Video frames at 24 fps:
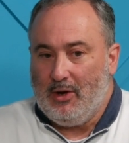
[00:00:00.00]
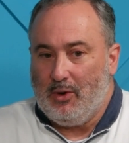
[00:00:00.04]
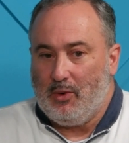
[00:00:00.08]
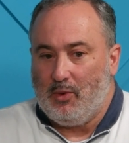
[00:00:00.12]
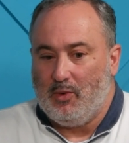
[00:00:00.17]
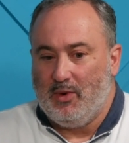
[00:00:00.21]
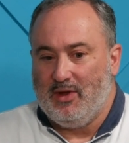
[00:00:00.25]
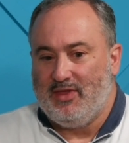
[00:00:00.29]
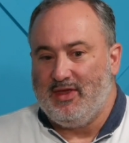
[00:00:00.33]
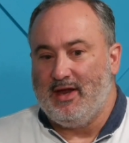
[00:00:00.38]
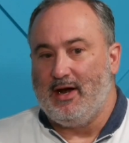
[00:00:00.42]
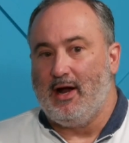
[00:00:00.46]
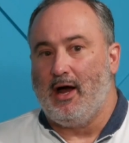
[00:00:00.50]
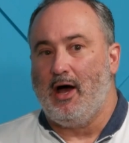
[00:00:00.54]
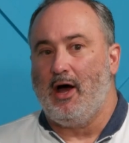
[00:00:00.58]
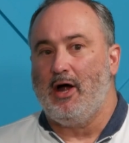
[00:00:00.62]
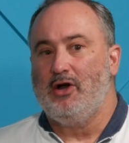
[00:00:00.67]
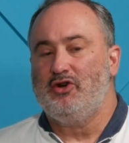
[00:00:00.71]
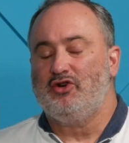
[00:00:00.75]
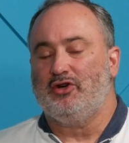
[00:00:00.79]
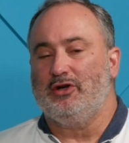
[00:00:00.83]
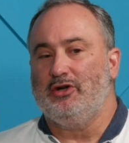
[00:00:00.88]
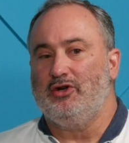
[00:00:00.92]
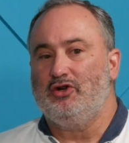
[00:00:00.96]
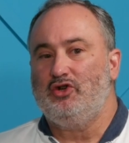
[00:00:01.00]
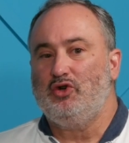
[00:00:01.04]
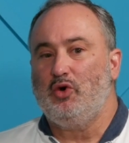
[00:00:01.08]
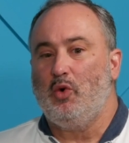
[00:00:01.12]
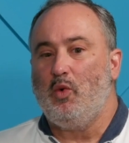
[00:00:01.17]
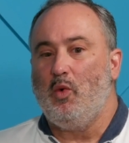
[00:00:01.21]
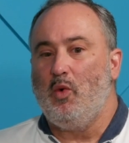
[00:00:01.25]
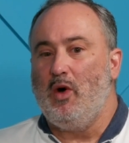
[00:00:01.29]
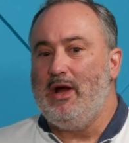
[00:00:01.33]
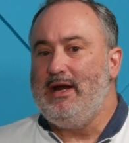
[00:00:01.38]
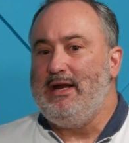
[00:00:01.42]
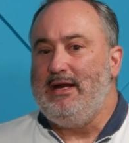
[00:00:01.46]
Within
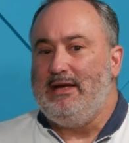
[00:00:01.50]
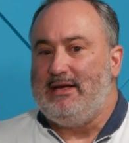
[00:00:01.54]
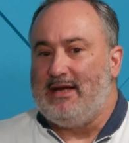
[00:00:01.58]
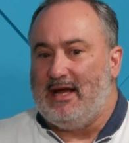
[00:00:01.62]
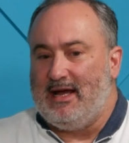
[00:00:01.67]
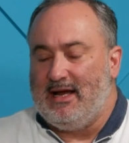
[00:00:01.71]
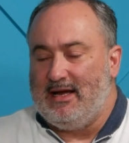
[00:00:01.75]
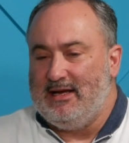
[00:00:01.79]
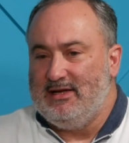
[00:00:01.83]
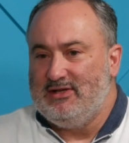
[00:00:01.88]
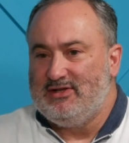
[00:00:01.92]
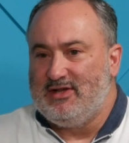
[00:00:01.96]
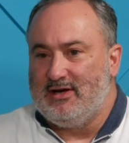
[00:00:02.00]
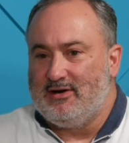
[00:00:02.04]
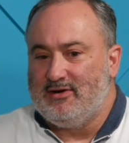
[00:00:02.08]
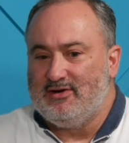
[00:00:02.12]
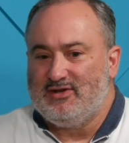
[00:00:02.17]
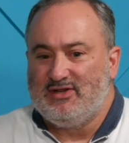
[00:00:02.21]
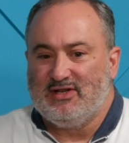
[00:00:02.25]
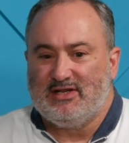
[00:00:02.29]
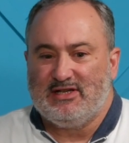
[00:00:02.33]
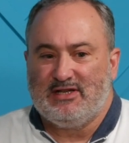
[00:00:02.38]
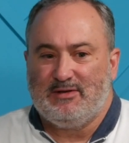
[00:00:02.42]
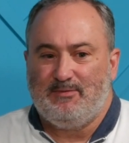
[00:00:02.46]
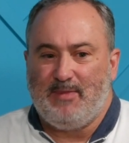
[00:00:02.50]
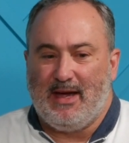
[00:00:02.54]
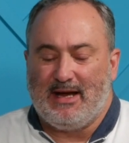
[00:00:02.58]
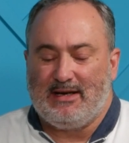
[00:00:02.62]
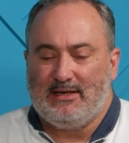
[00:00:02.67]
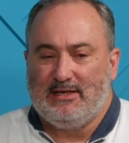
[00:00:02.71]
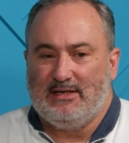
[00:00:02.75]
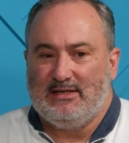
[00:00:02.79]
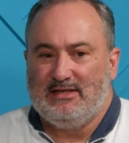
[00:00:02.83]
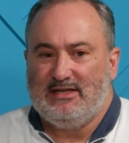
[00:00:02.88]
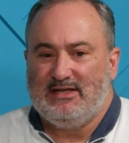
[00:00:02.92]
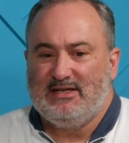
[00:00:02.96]
120 days, there is
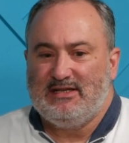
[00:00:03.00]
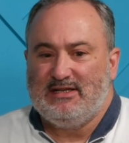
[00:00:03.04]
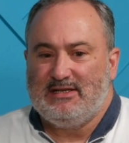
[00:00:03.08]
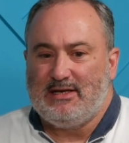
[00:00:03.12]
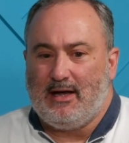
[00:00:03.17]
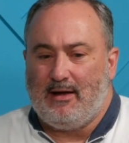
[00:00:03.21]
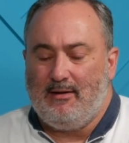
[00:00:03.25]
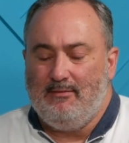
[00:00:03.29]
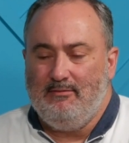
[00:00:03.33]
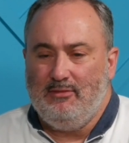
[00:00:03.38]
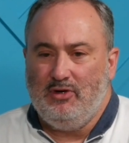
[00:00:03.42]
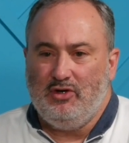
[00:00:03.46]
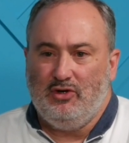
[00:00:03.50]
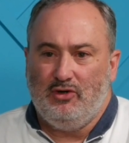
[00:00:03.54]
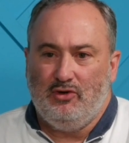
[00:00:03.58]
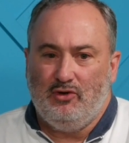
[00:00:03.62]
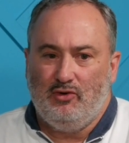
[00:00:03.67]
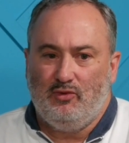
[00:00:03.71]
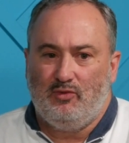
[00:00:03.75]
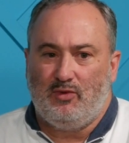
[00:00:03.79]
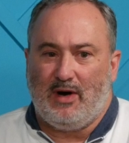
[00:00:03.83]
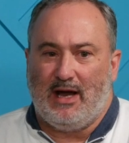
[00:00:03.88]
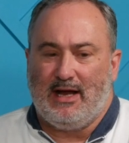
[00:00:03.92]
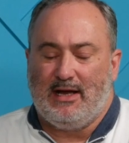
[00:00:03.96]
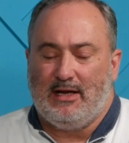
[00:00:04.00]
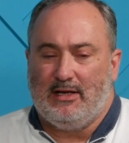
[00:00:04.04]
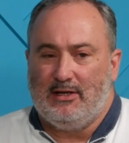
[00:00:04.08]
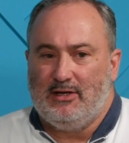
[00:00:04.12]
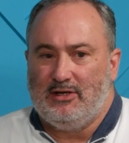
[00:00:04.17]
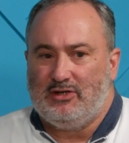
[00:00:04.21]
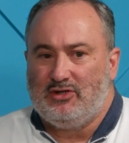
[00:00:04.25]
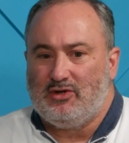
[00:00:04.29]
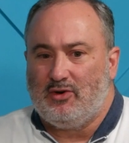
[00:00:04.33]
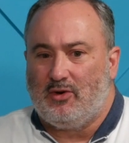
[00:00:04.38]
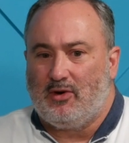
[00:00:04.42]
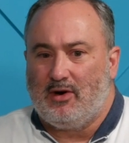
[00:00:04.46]
expected some new
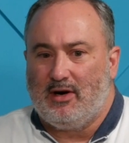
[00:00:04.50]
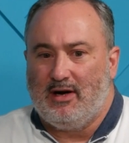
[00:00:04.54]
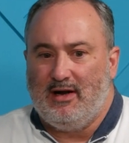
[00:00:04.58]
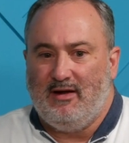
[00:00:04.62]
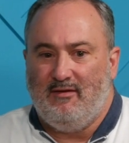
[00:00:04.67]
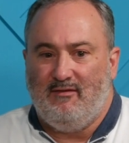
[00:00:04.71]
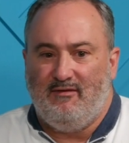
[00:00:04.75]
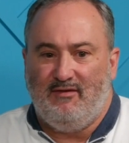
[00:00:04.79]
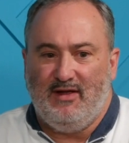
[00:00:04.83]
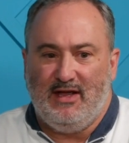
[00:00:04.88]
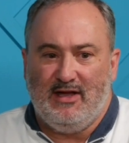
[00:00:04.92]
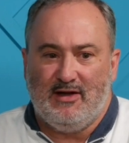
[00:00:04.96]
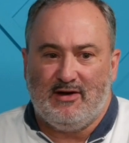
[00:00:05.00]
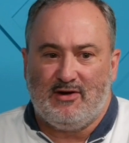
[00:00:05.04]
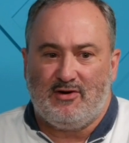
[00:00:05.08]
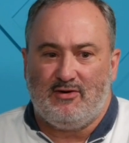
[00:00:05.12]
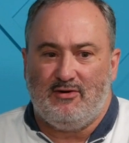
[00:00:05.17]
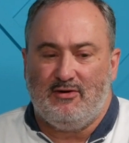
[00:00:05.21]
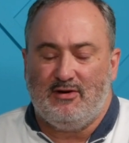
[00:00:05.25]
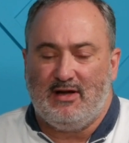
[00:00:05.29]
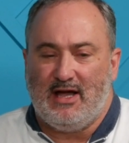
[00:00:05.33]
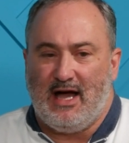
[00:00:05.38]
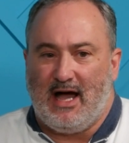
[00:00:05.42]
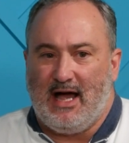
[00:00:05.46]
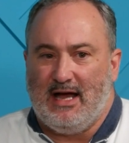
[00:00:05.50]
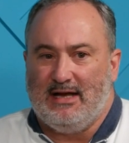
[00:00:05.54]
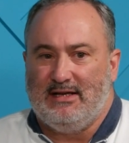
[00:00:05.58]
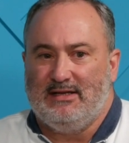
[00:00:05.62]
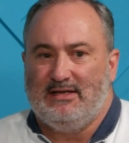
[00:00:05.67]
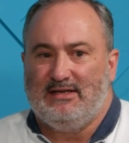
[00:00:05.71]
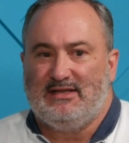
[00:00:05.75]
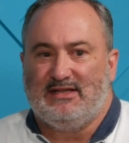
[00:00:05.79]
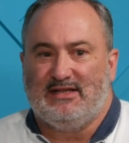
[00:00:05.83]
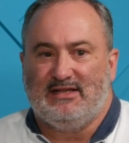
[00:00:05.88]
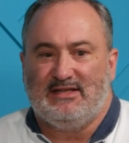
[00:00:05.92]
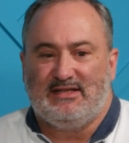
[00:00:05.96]
regulatory vehicle
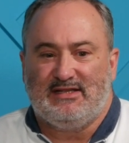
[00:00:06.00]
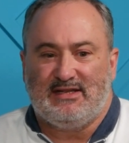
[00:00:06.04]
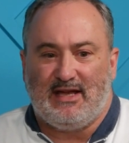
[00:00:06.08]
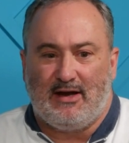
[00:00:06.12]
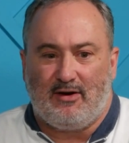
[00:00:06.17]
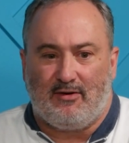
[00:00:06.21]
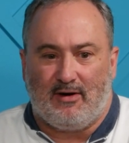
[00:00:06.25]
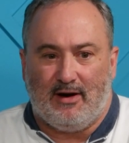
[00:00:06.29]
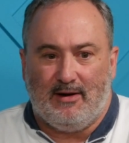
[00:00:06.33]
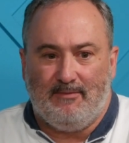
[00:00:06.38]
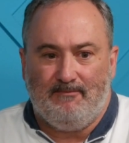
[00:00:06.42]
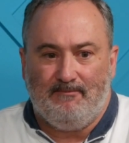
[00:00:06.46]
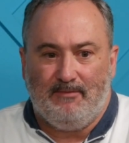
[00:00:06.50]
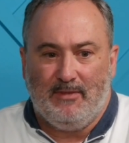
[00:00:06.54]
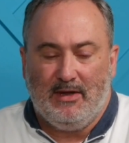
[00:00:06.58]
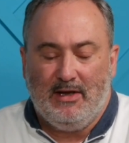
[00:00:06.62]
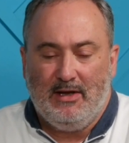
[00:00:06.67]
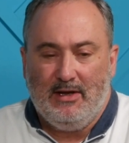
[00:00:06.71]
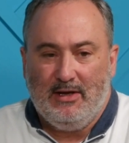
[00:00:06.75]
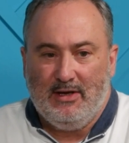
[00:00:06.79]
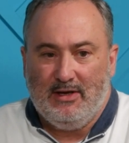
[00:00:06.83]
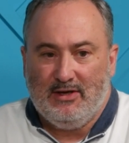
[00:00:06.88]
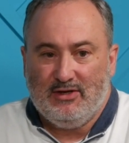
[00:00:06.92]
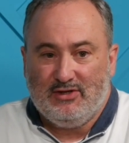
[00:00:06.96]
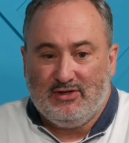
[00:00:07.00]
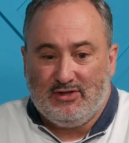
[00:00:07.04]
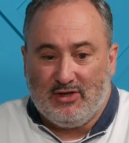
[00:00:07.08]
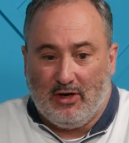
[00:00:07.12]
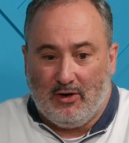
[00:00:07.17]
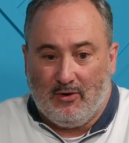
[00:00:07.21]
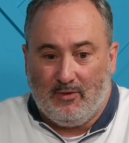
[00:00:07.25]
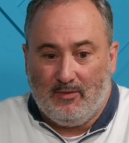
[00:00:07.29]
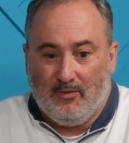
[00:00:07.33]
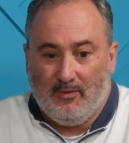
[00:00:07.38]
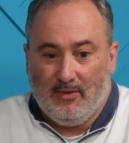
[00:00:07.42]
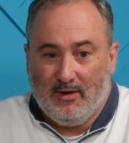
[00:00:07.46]
guidance, etc.
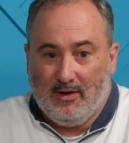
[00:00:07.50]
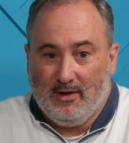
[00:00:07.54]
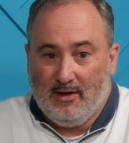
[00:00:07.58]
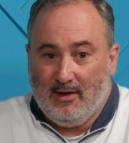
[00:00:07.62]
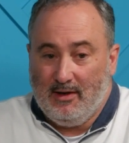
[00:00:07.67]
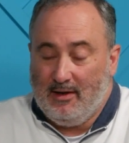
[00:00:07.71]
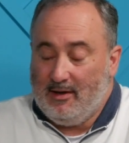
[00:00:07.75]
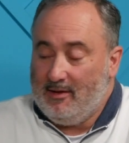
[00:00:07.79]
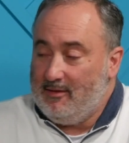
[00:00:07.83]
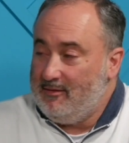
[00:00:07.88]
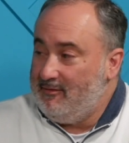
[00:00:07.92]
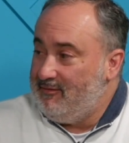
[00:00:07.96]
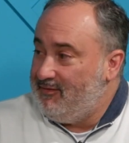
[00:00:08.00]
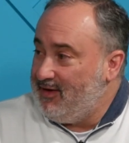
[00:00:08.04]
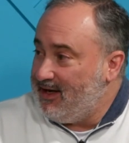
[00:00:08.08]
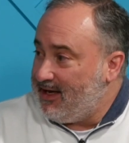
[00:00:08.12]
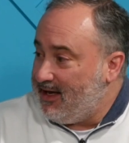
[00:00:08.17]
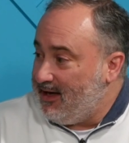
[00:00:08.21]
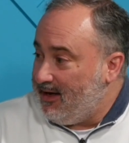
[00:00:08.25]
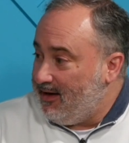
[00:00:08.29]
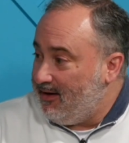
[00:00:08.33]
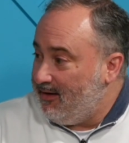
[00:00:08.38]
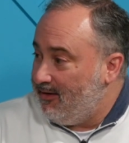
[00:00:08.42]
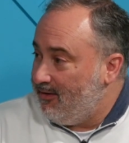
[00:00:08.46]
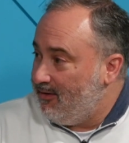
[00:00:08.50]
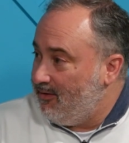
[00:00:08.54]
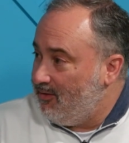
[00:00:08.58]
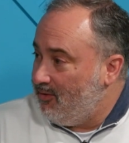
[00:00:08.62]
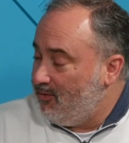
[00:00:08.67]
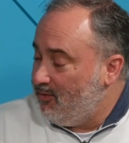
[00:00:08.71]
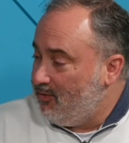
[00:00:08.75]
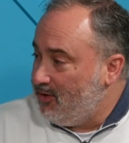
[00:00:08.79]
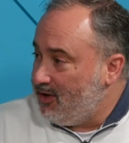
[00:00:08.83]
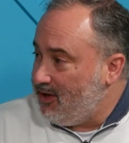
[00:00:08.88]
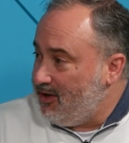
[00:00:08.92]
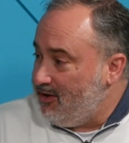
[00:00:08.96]
So, Vickie,
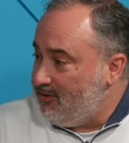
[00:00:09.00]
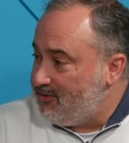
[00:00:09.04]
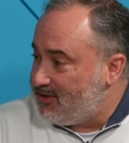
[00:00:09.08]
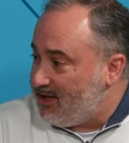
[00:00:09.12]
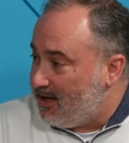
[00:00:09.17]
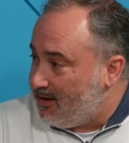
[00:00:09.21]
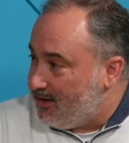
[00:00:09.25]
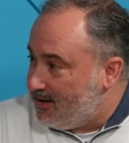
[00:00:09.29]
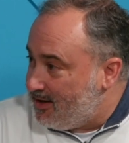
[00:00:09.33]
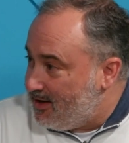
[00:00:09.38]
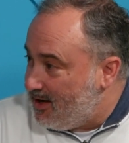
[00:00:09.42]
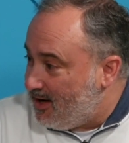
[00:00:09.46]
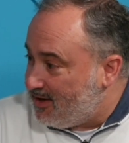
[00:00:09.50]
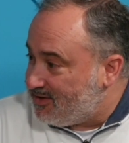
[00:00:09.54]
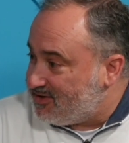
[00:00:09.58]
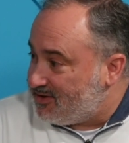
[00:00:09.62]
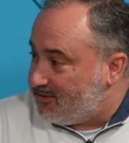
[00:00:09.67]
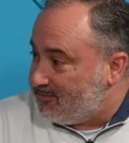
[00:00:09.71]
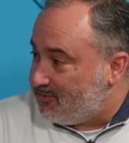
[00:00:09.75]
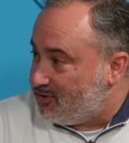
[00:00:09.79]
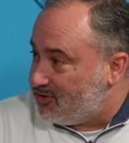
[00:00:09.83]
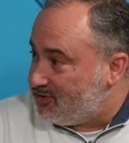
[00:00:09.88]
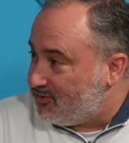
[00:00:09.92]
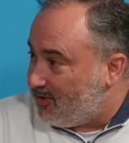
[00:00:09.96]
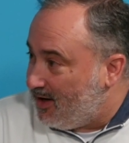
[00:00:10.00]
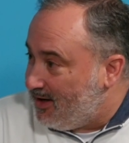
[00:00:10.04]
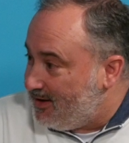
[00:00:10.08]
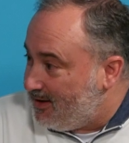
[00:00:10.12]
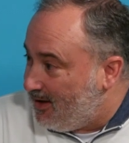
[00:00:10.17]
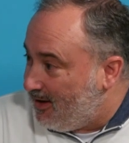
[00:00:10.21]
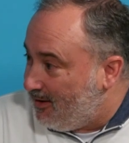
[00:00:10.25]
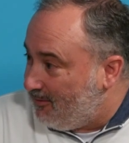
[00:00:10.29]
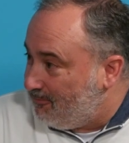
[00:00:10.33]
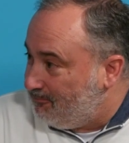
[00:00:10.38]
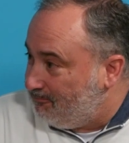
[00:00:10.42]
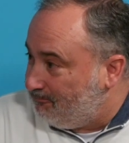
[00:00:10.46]
what are you telling customers right
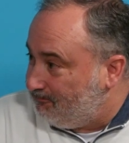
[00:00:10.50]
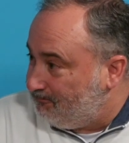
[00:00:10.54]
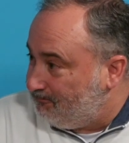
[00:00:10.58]
now?